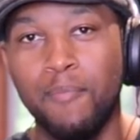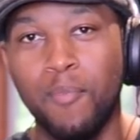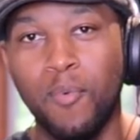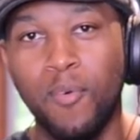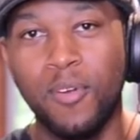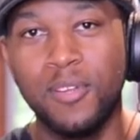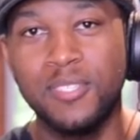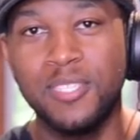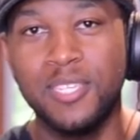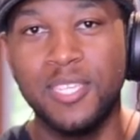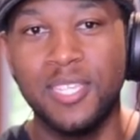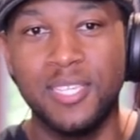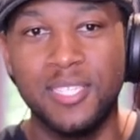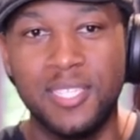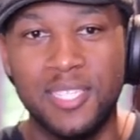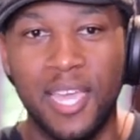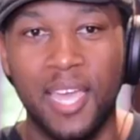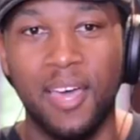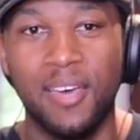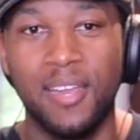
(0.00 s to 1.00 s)
more to the
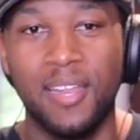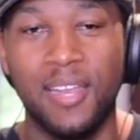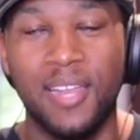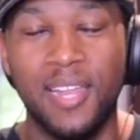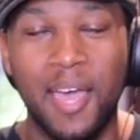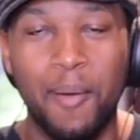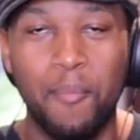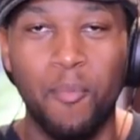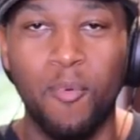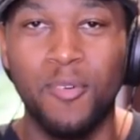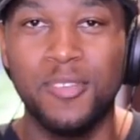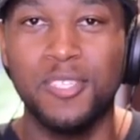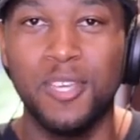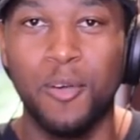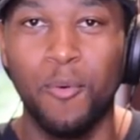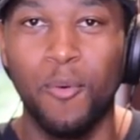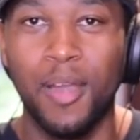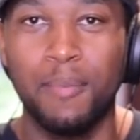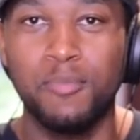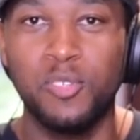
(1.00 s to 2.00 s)
sound and a lot more to
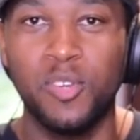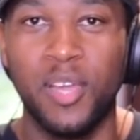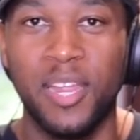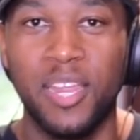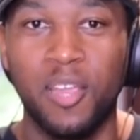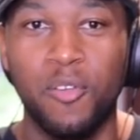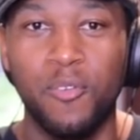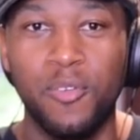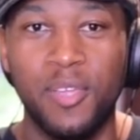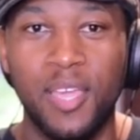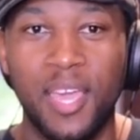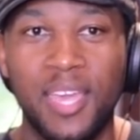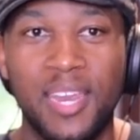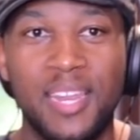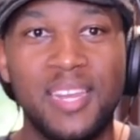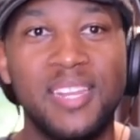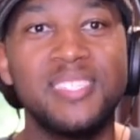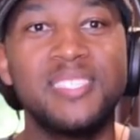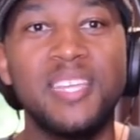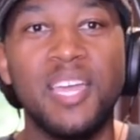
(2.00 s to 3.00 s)
what I'm trying to create,
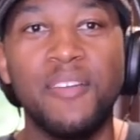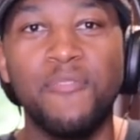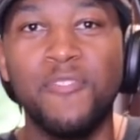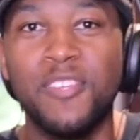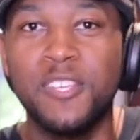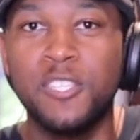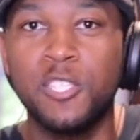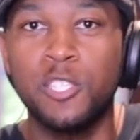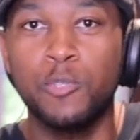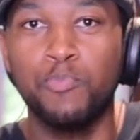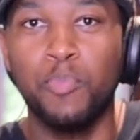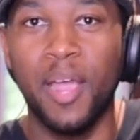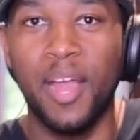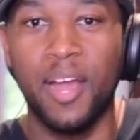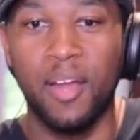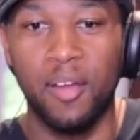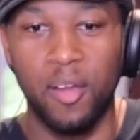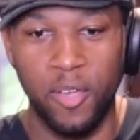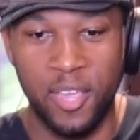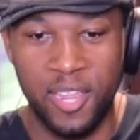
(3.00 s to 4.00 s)
and it's definitely
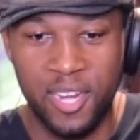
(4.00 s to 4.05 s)
inspiring.